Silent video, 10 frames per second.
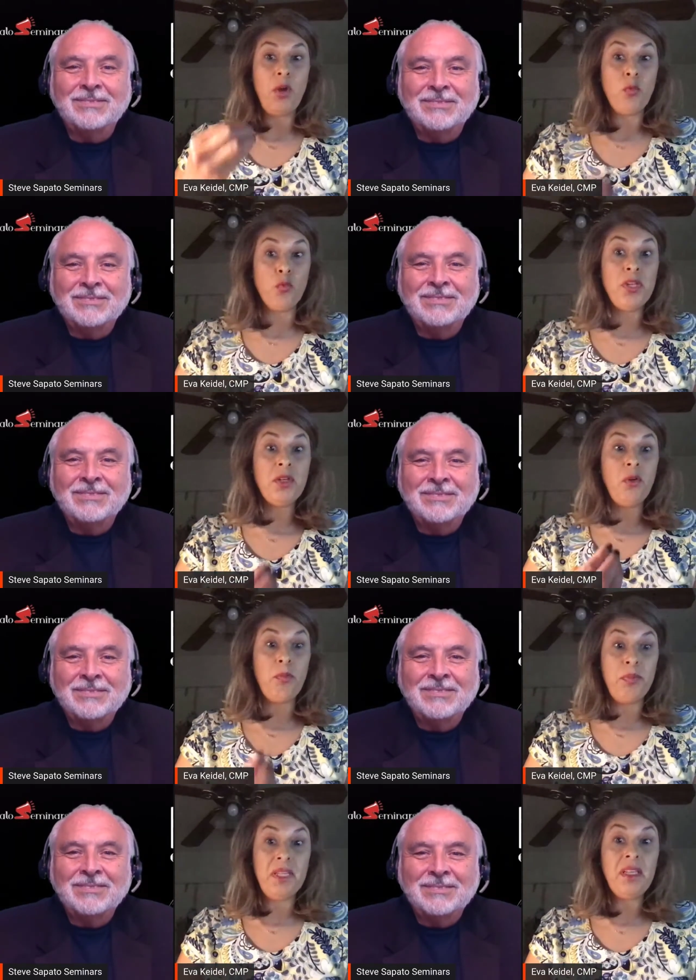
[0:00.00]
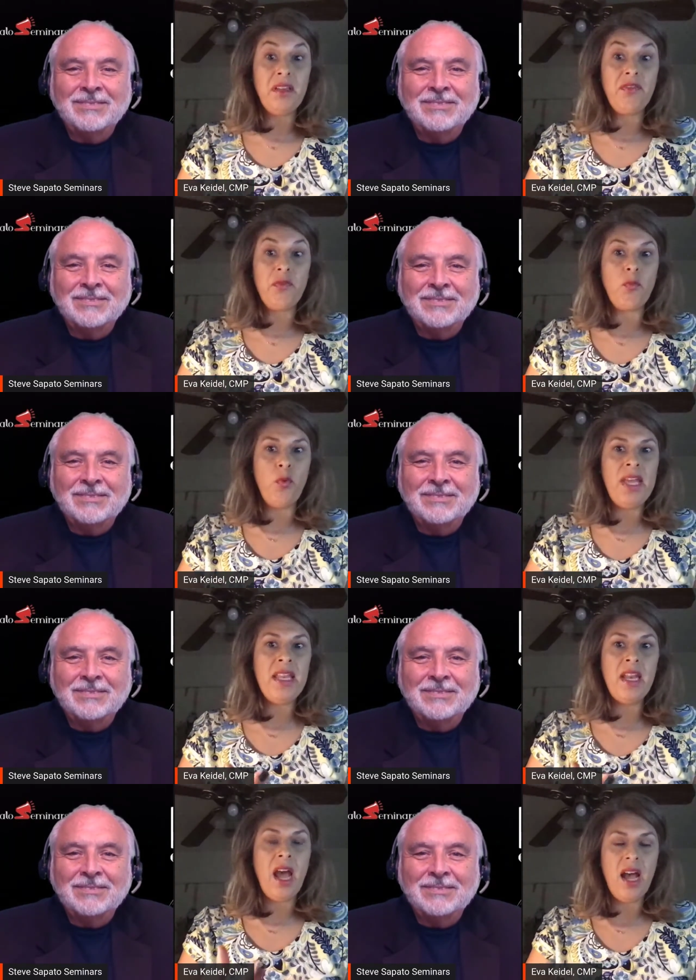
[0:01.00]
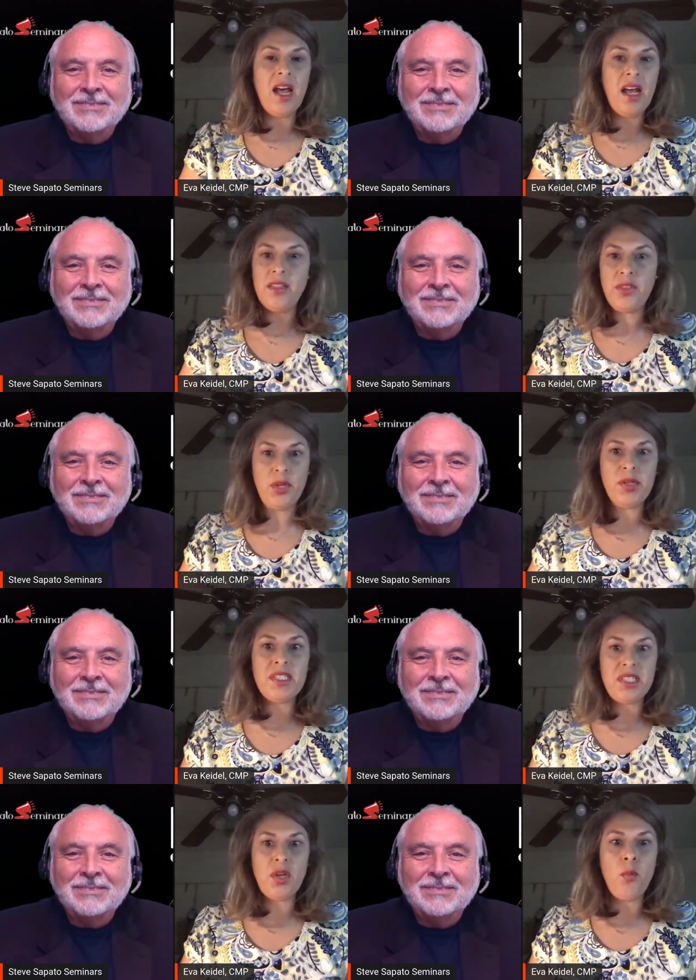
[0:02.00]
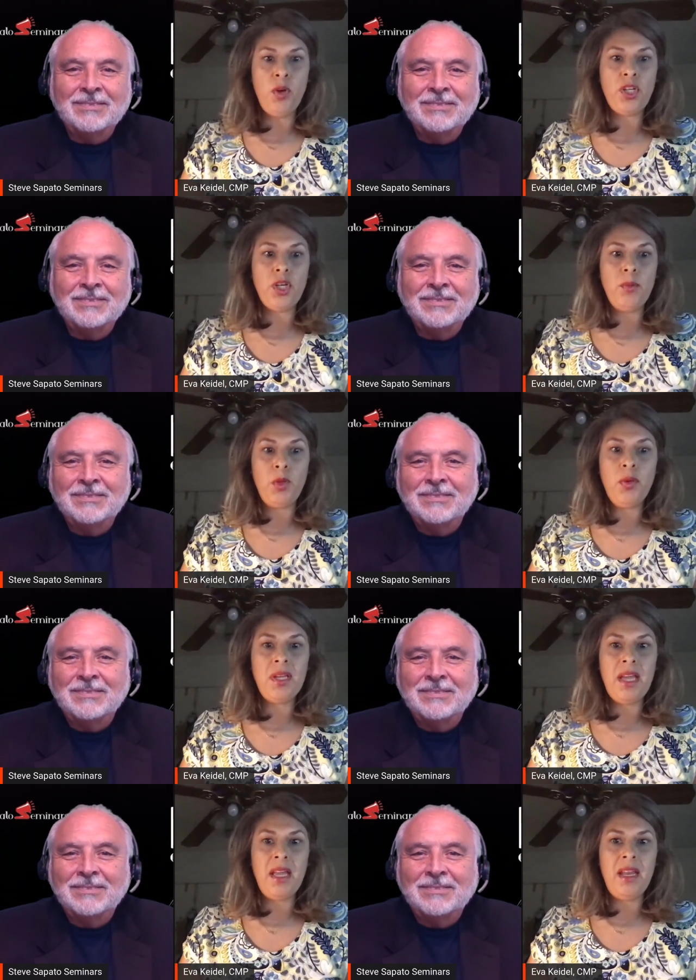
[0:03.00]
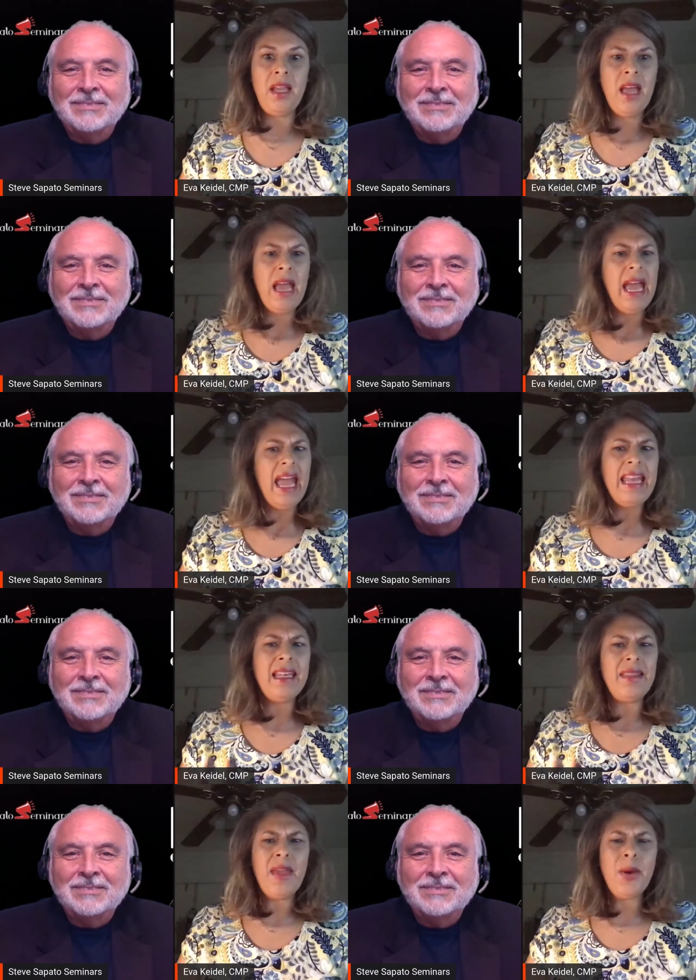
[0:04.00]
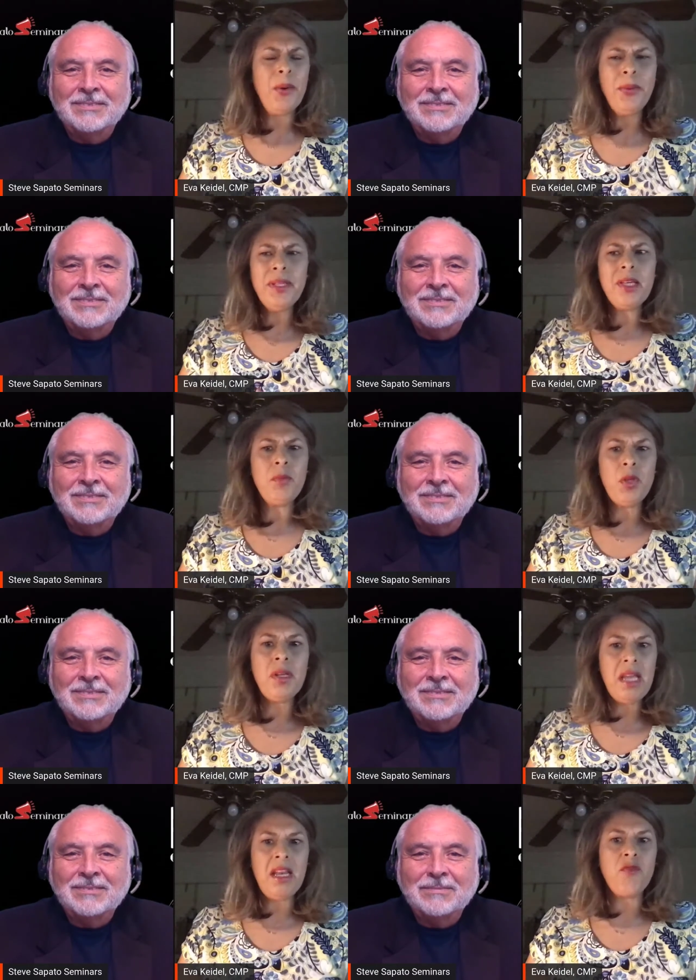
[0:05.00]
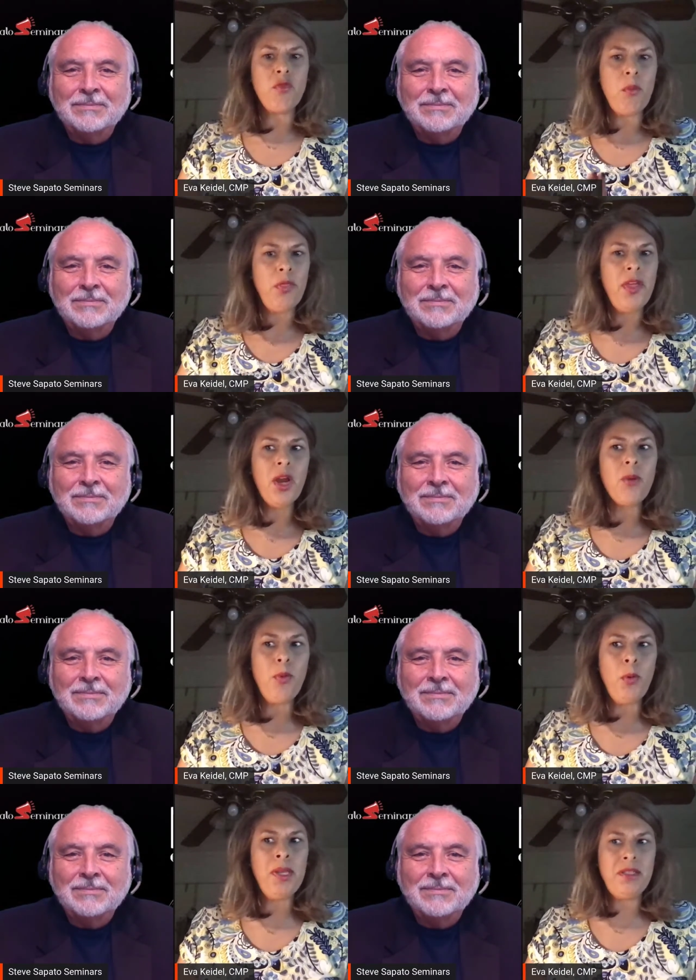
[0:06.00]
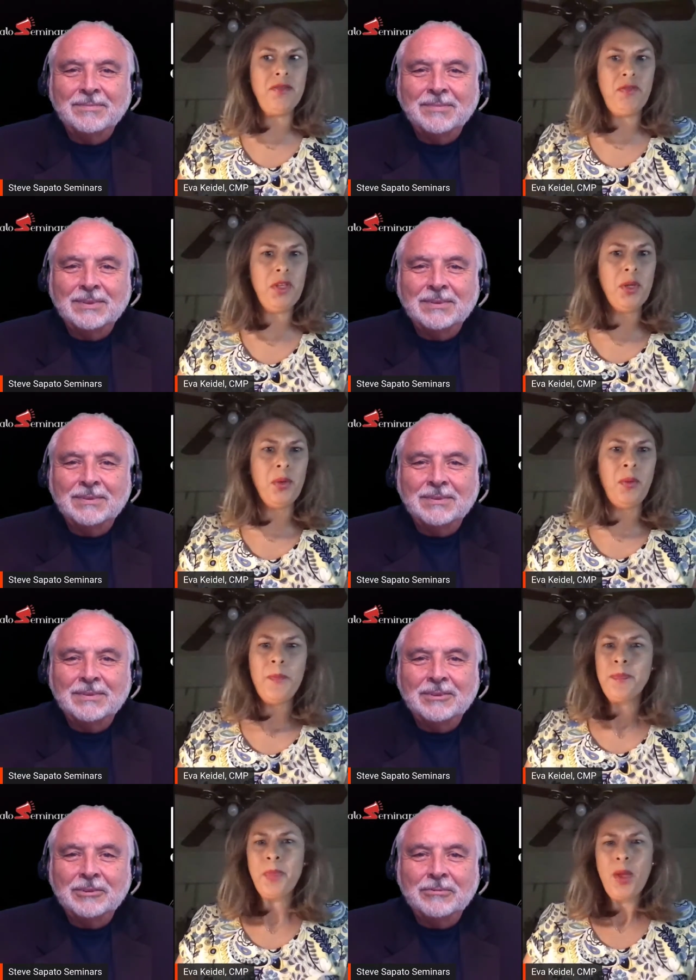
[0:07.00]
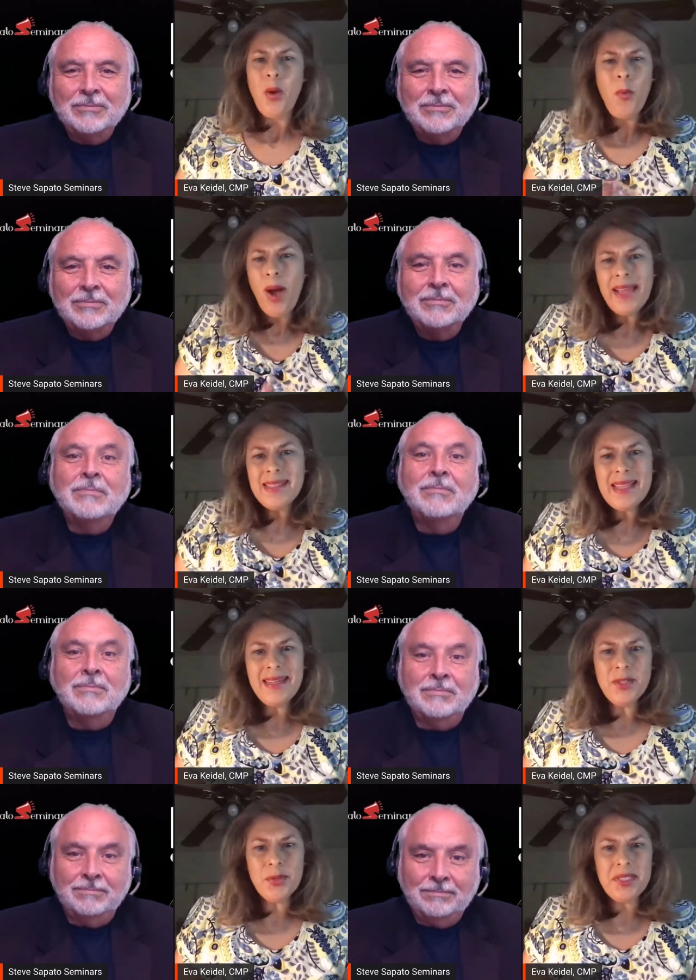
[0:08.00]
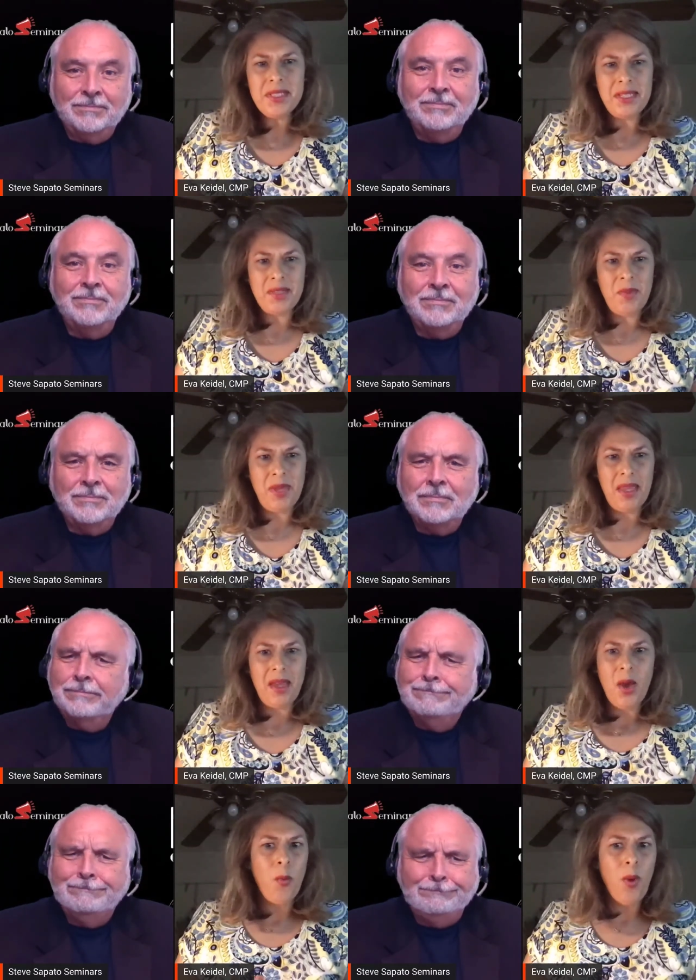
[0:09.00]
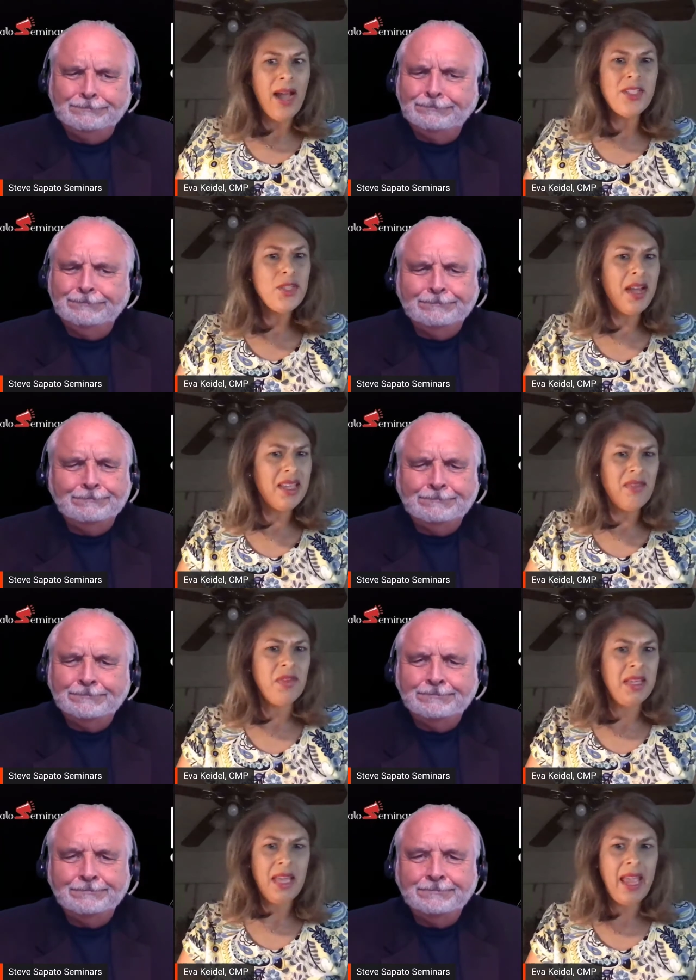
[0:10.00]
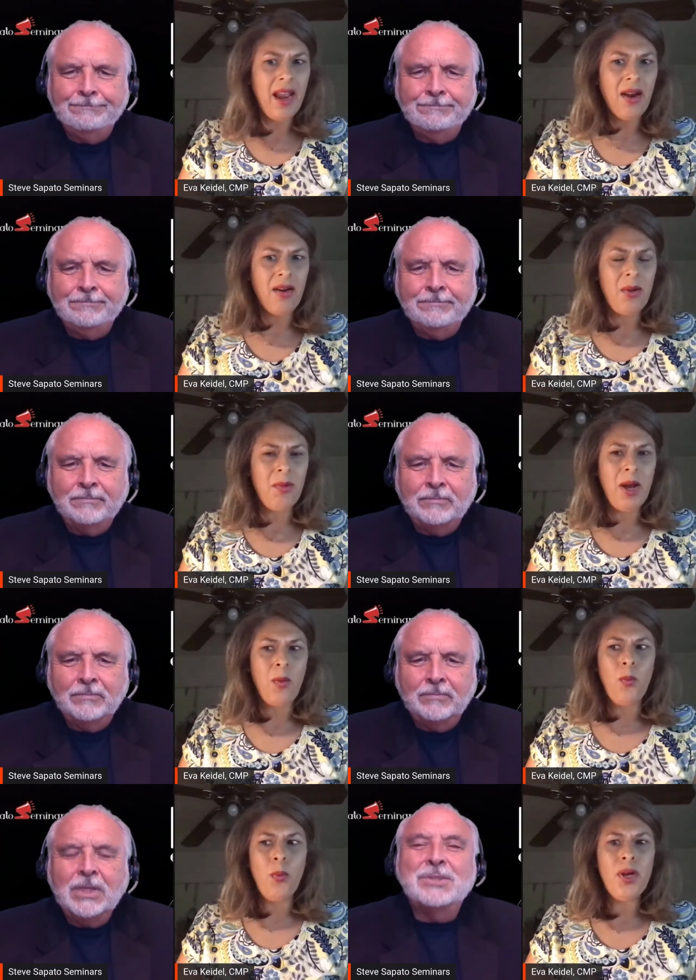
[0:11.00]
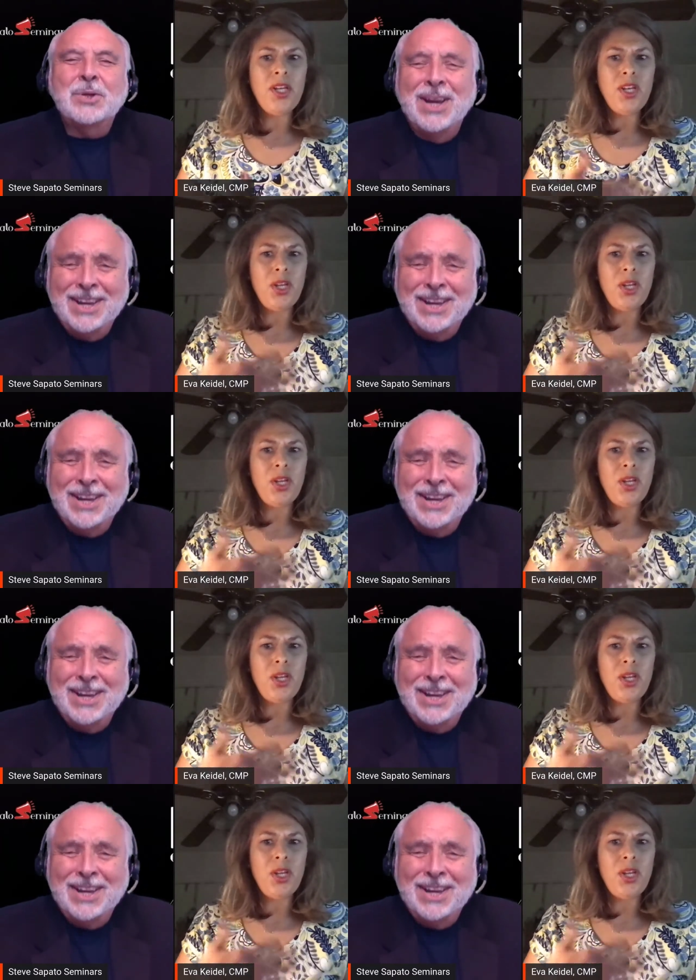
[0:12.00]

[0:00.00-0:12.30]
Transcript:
Speaker 1: a real beef when there is someone communicating and they're only communicating from their point of view. Why is that interesting to me? why should I even care about what